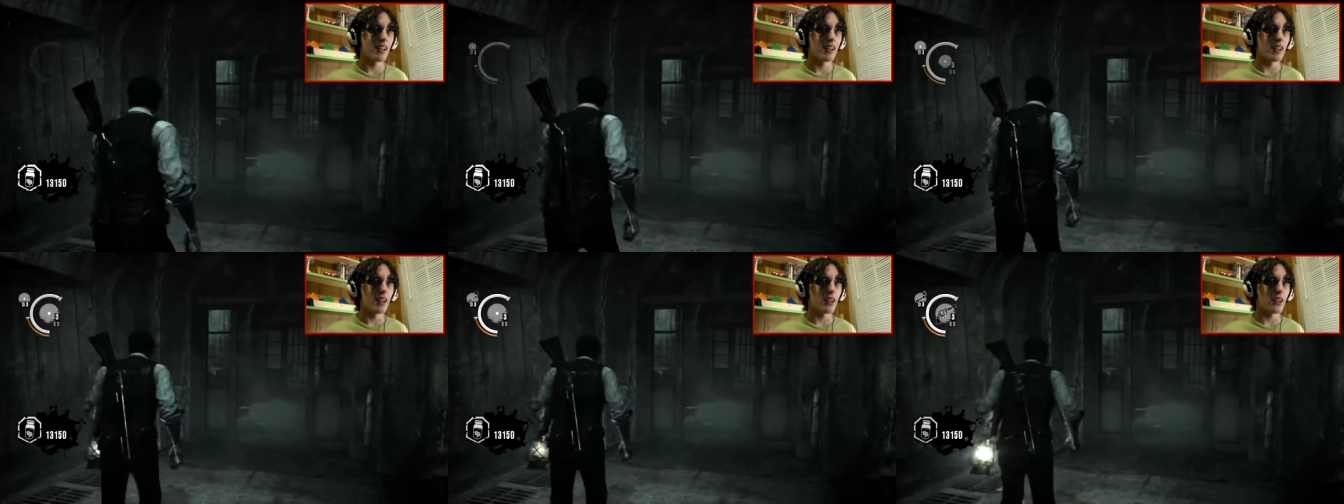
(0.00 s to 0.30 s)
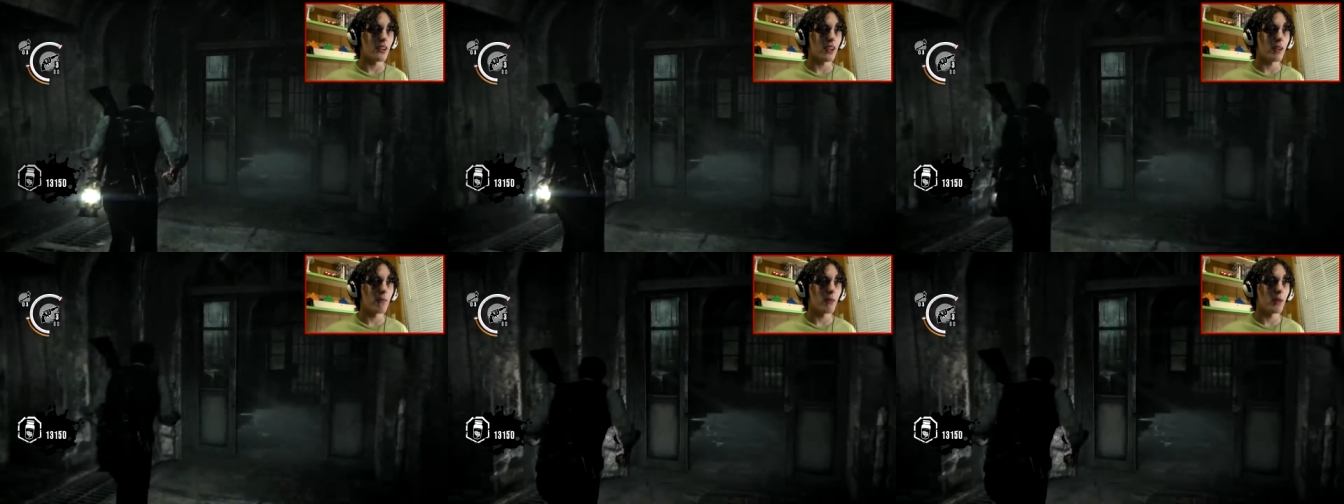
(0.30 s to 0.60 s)
a
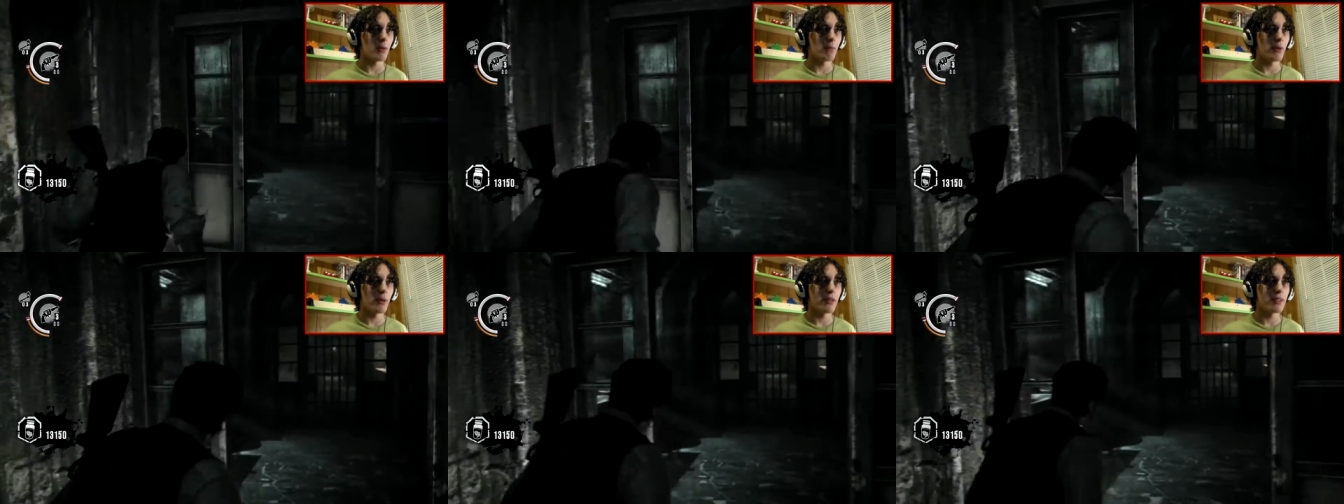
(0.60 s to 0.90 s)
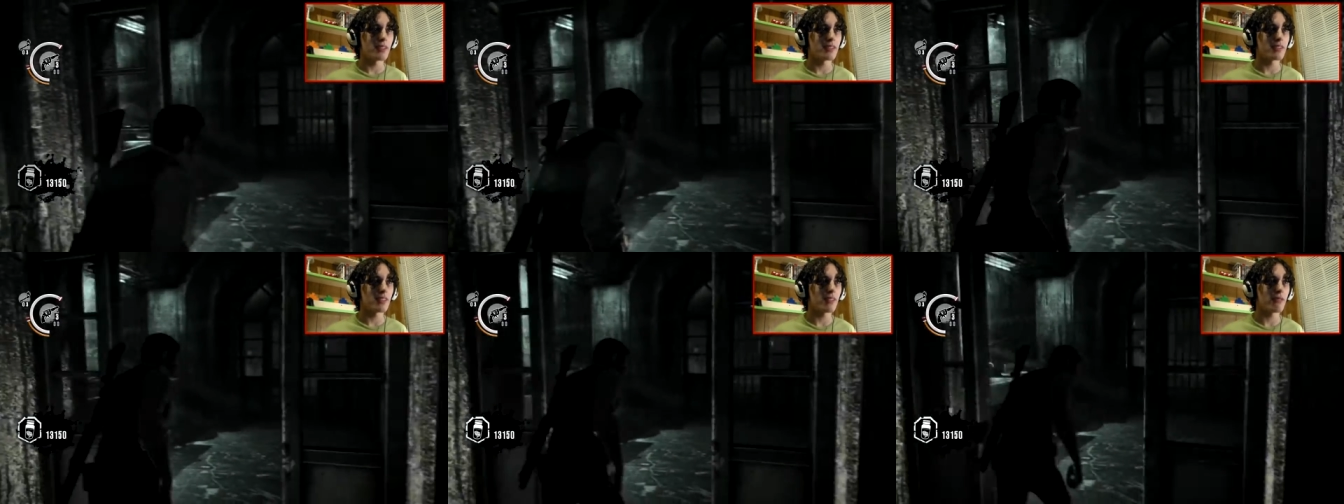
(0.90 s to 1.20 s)
lot more
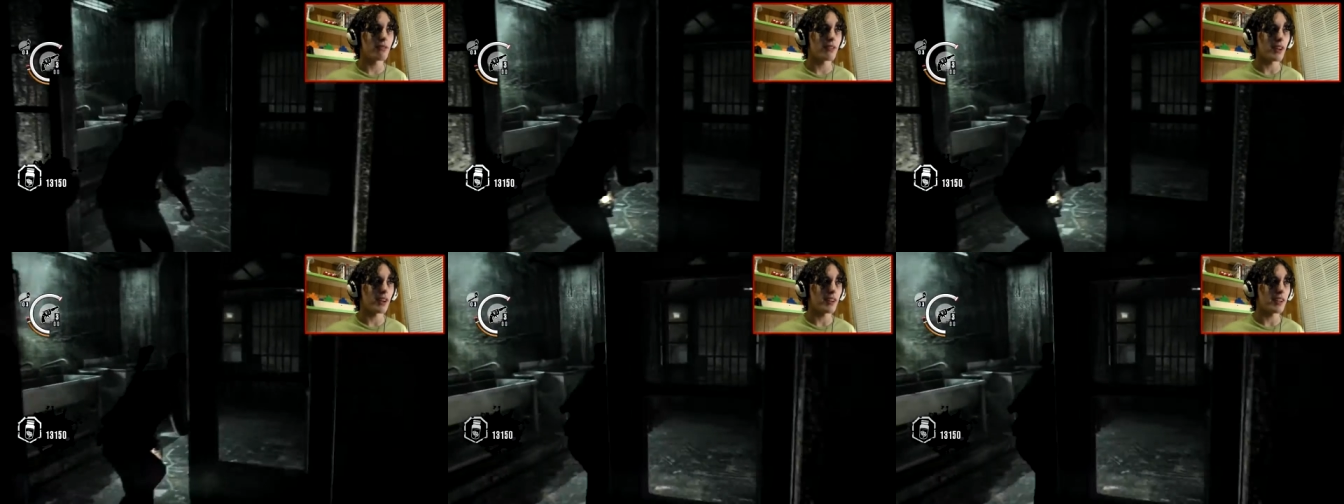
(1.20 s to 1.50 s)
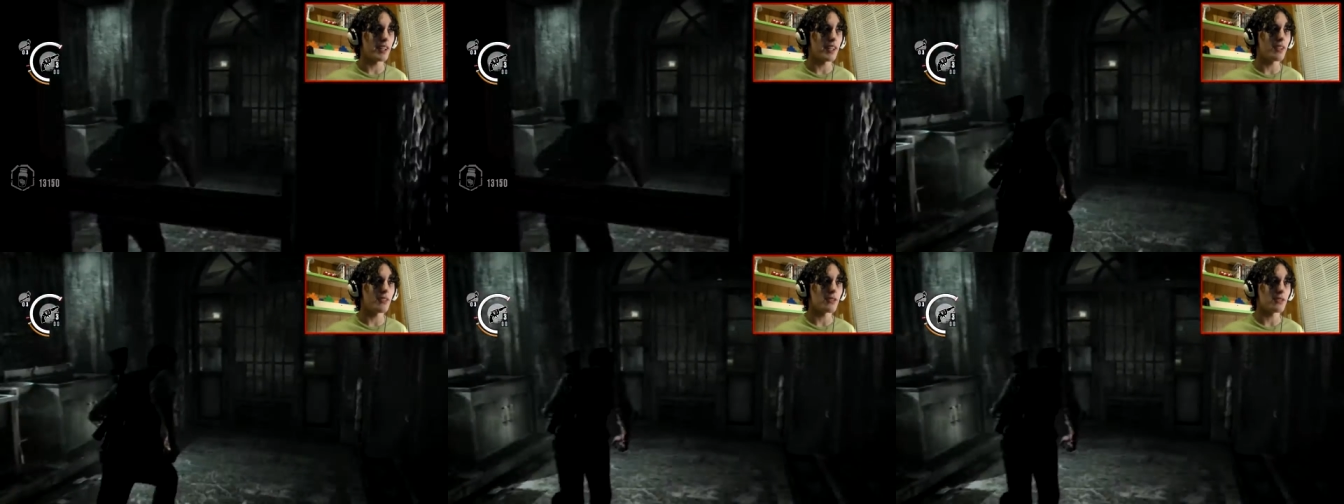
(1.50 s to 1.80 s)
potency for our
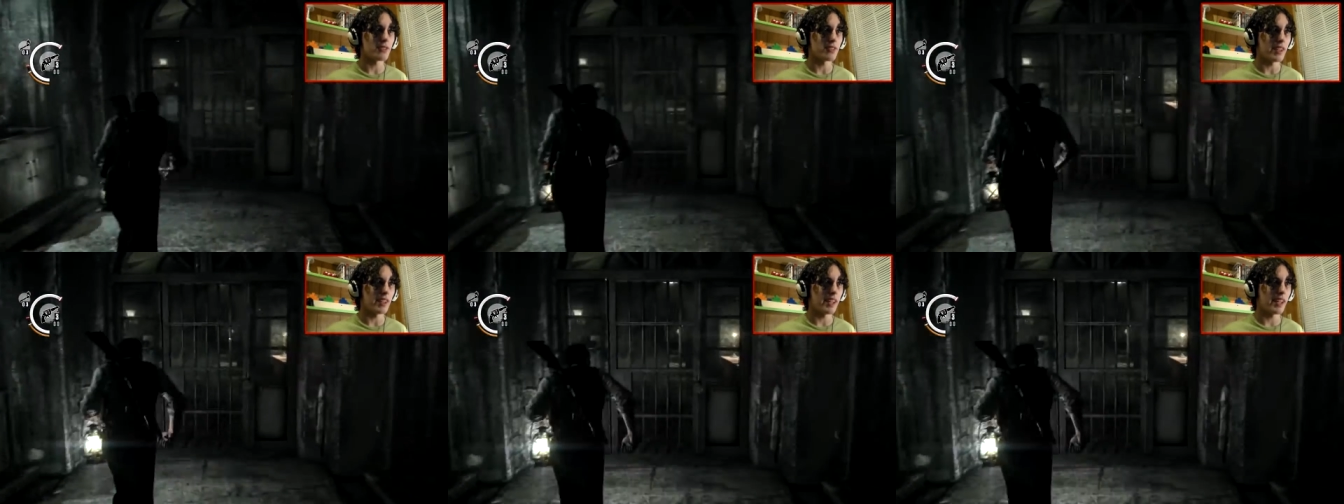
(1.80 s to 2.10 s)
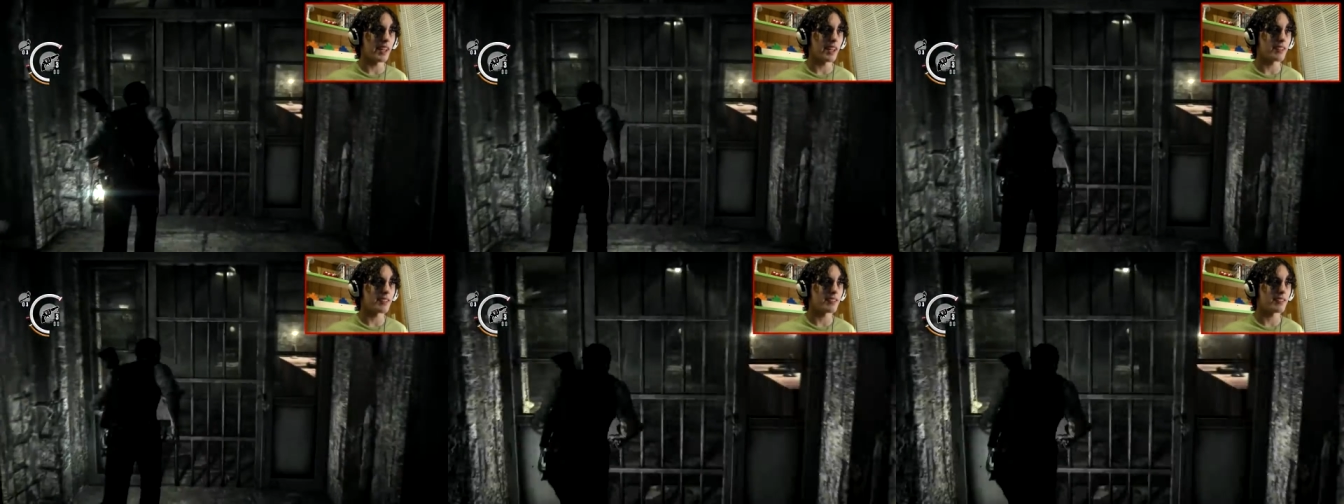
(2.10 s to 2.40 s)
needles, I
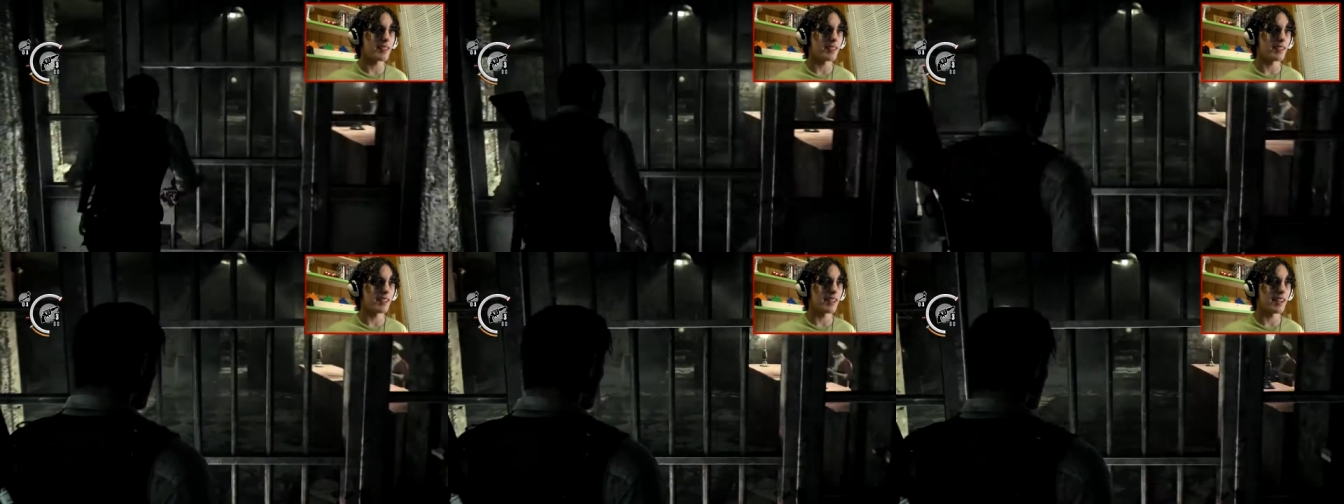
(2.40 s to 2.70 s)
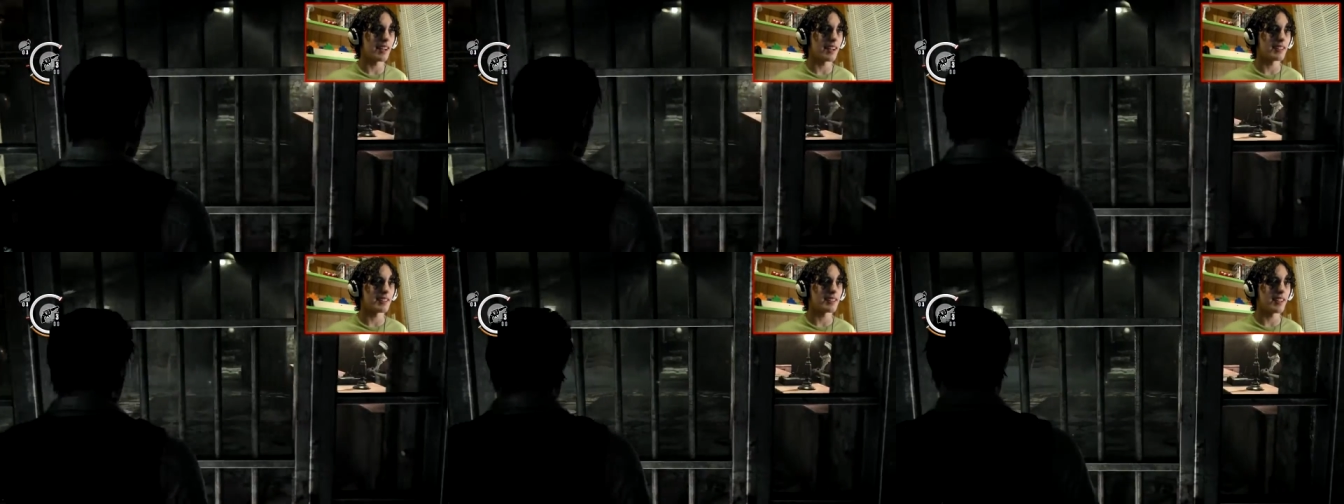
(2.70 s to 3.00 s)
guess. And
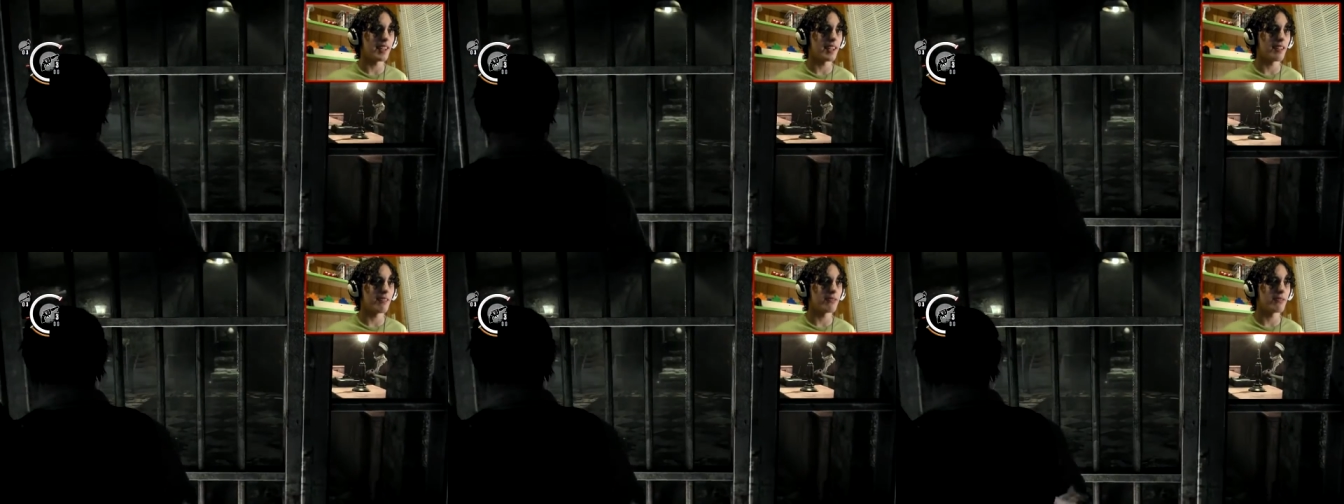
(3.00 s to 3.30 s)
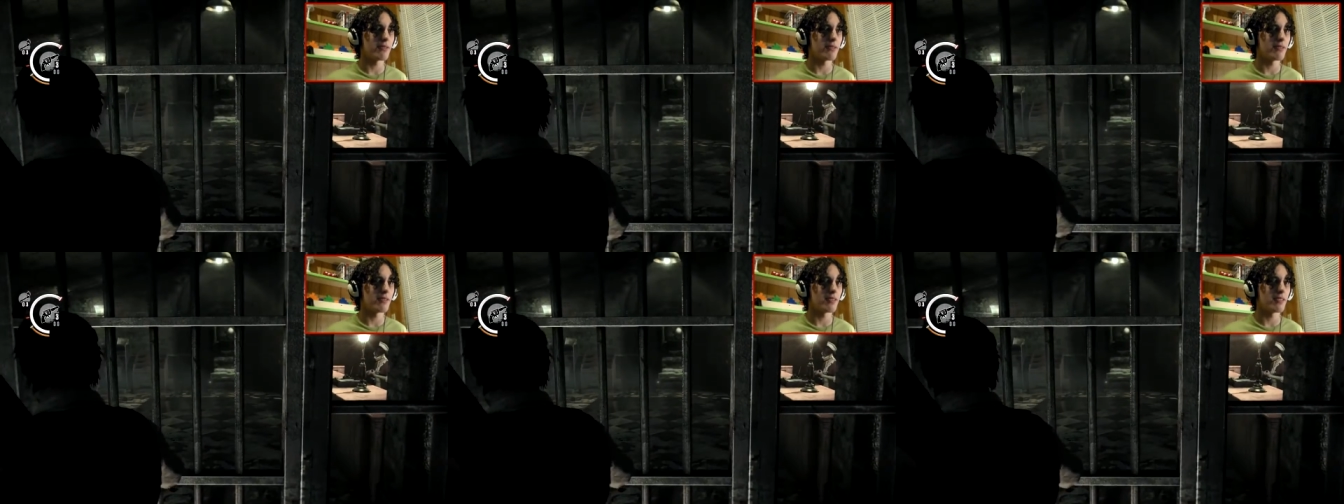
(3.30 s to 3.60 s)
can I
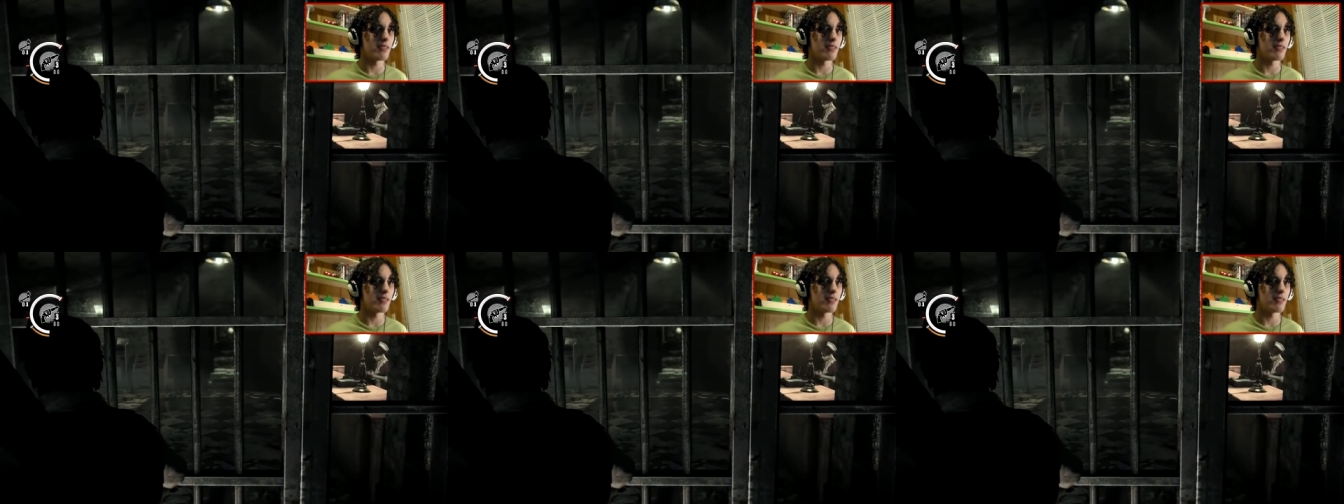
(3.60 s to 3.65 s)
save?